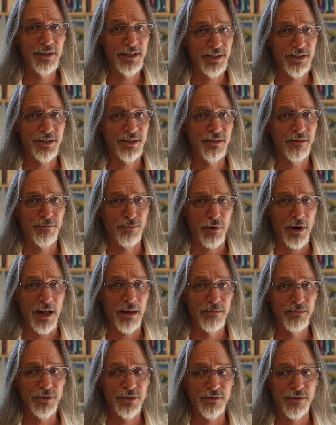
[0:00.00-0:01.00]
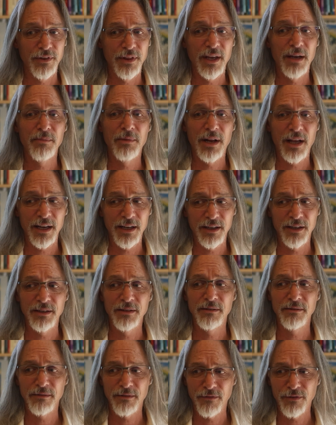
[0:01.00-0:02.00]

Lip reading: list of problems for them, and I can,